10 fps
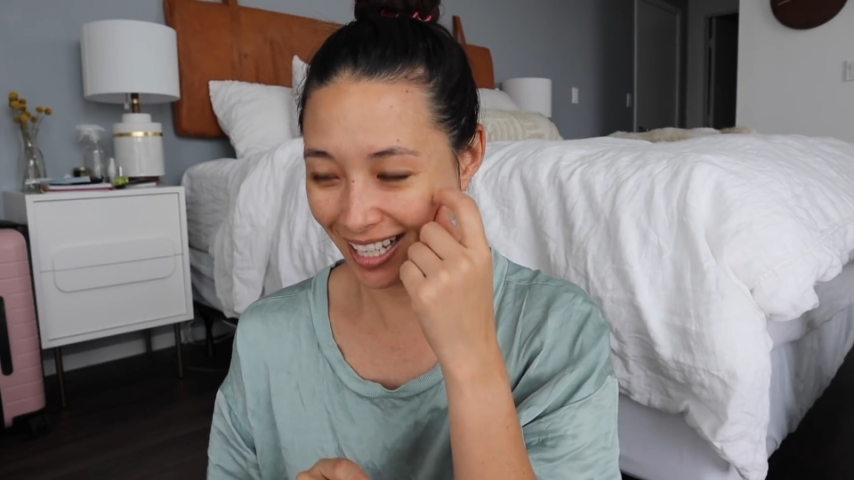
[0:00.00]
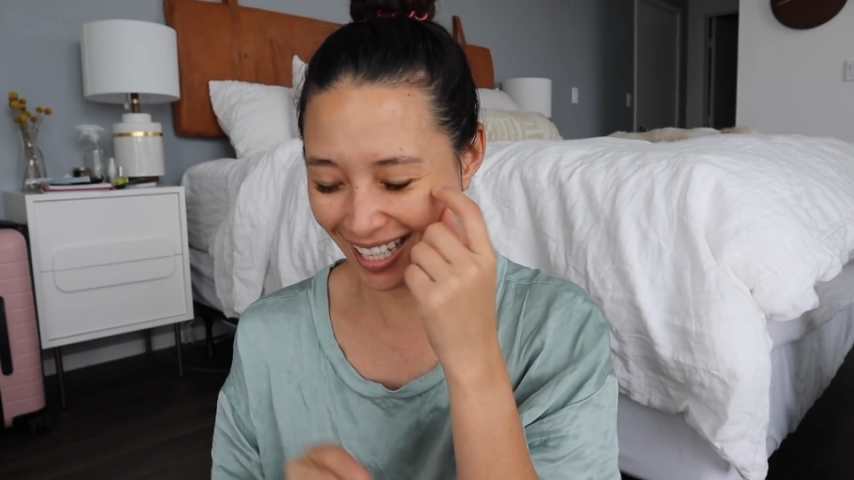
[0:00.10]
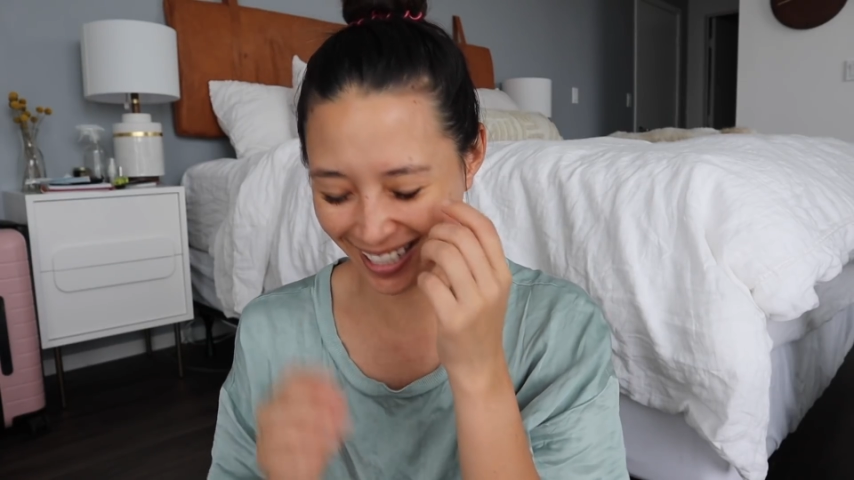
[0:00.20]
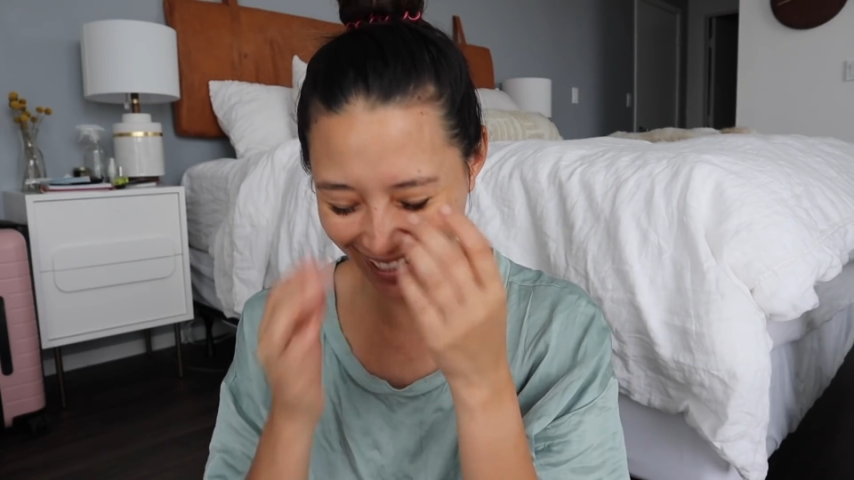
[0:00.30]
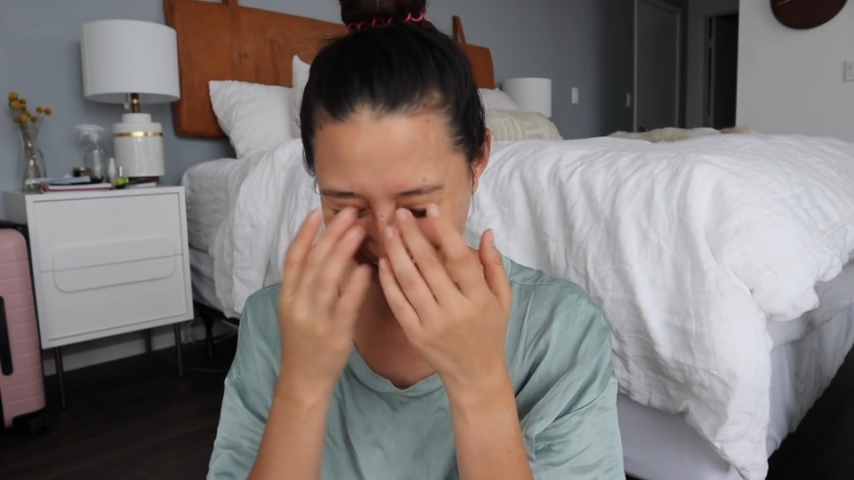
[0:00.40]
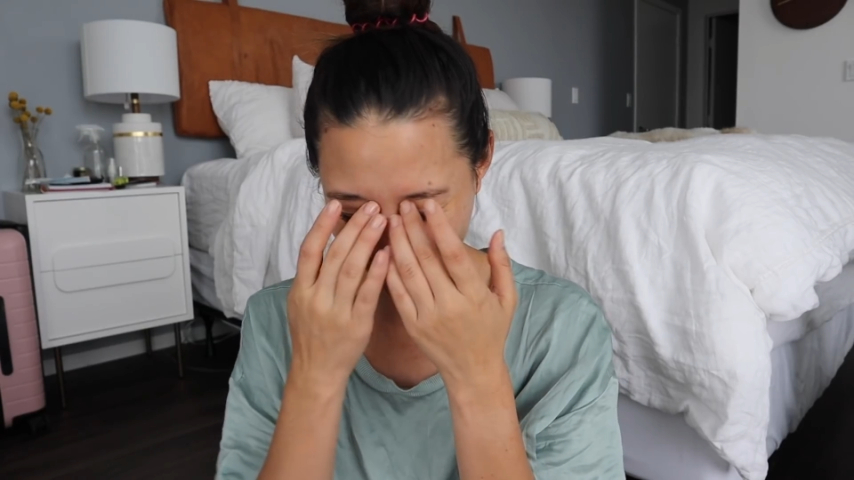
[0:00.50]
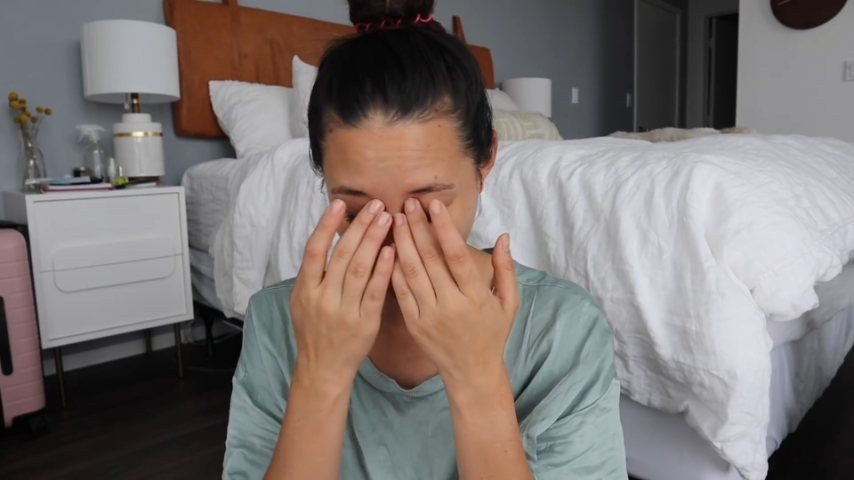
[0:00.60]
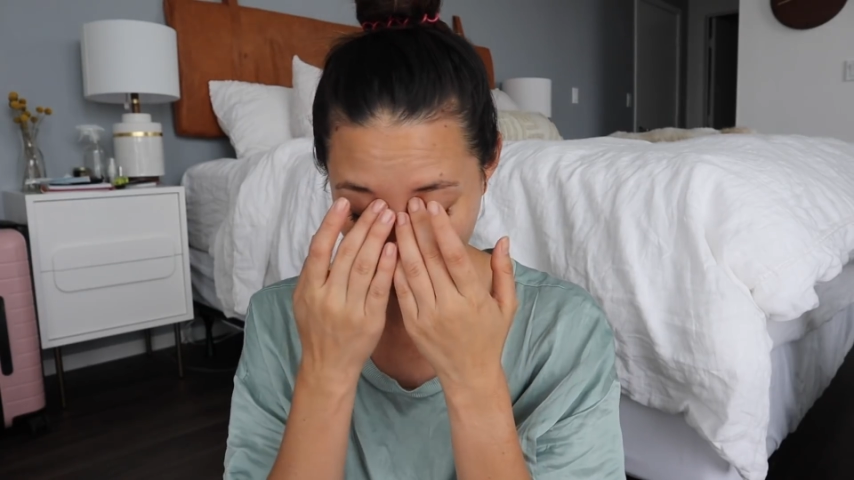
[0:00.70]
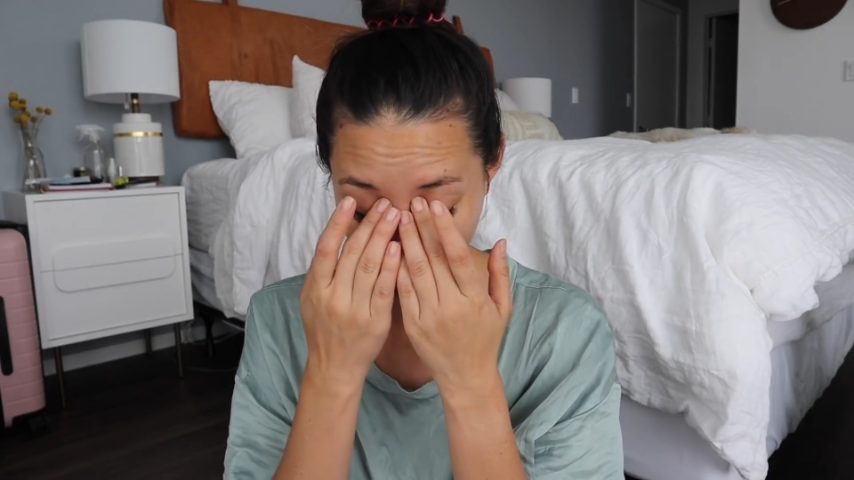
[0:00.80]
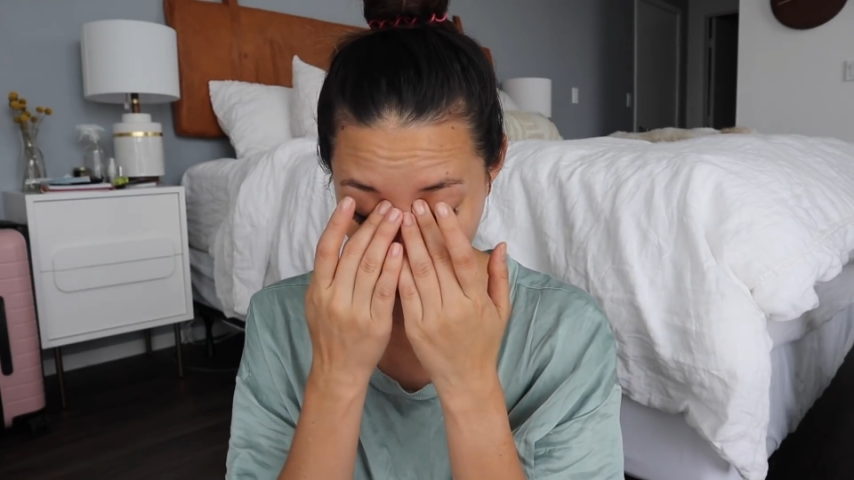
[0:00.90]
I
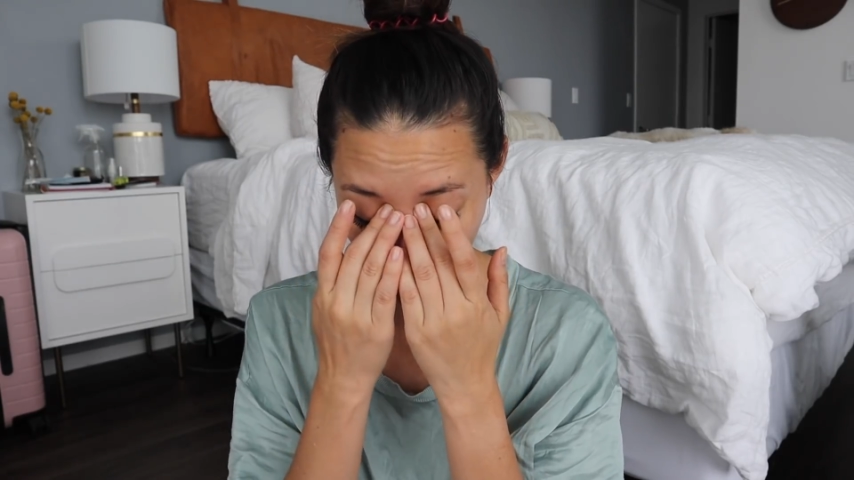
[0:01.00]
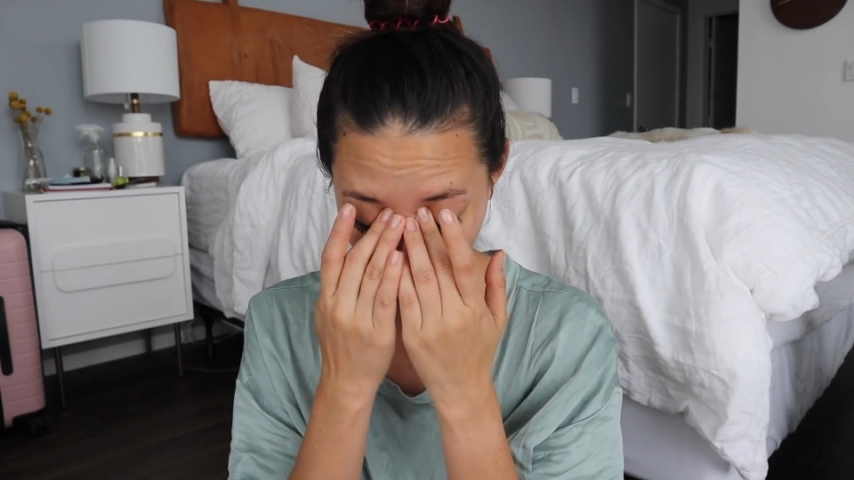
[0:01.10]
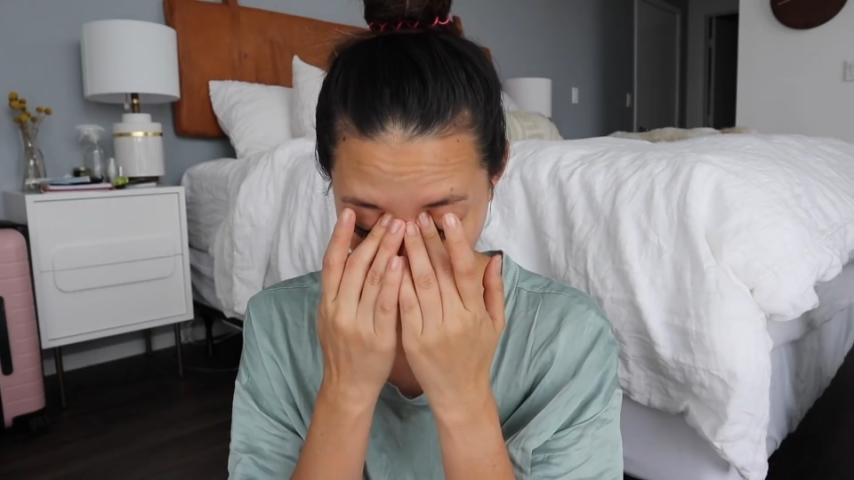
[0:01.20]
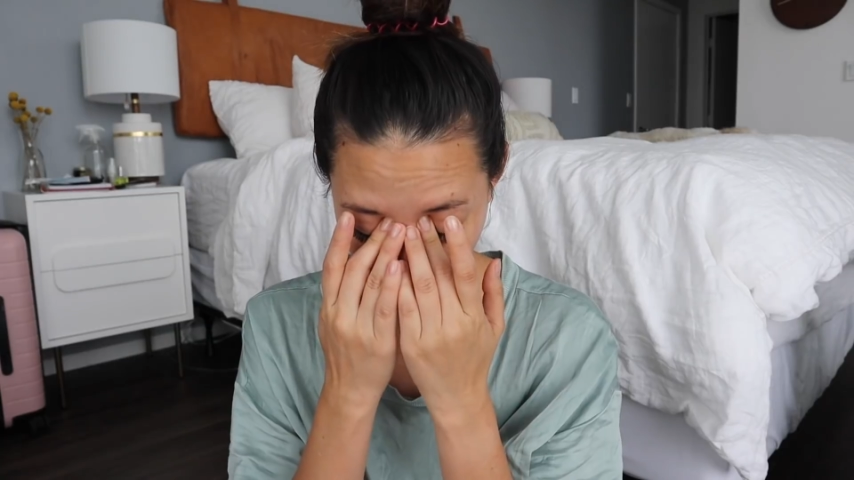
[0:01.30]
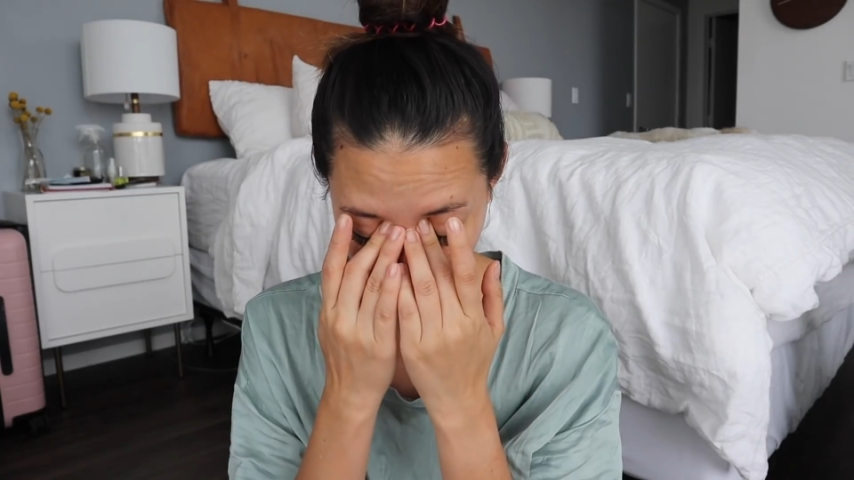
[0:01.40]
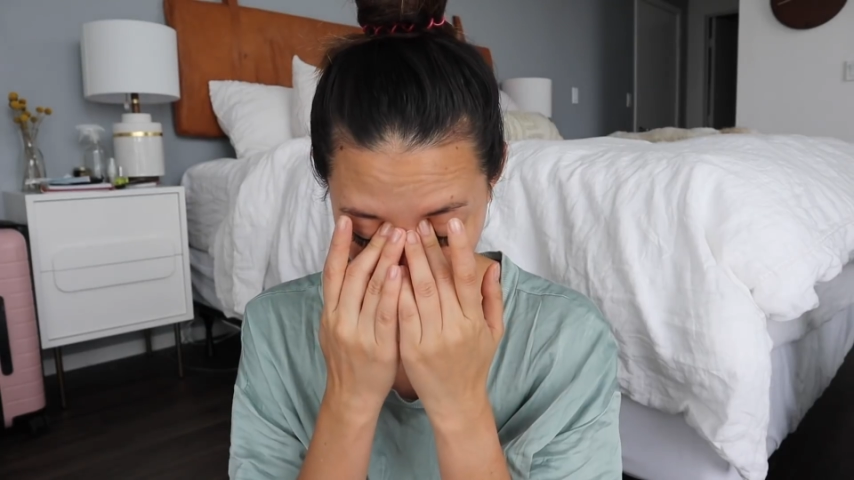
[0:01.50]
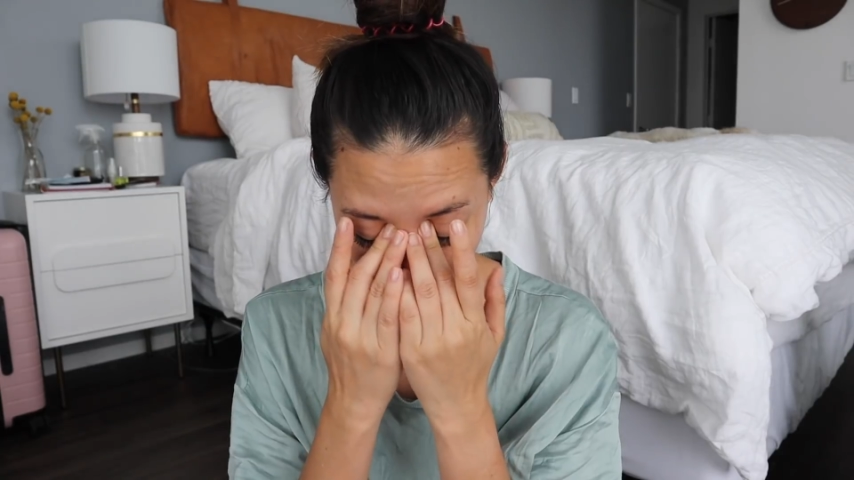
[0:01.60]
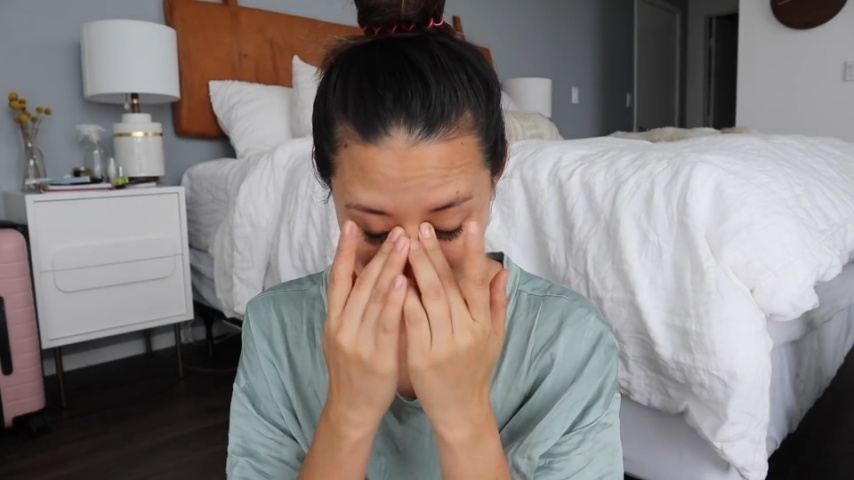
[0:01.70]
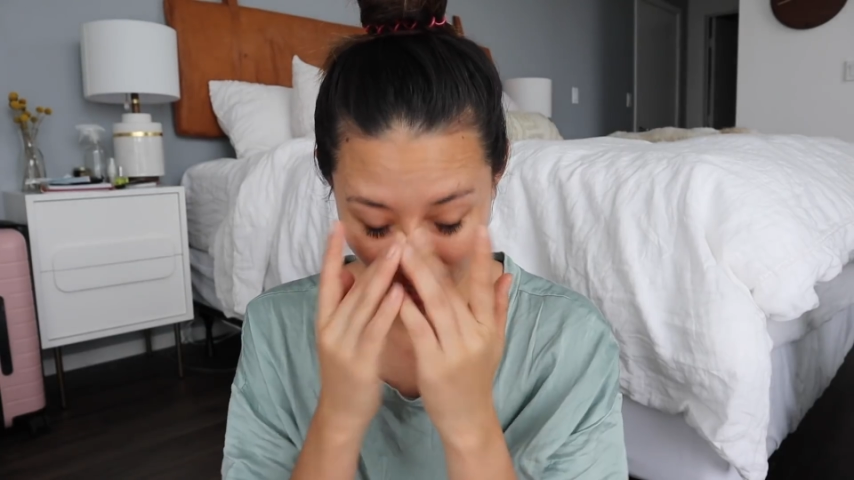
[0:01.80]
can't do math right now.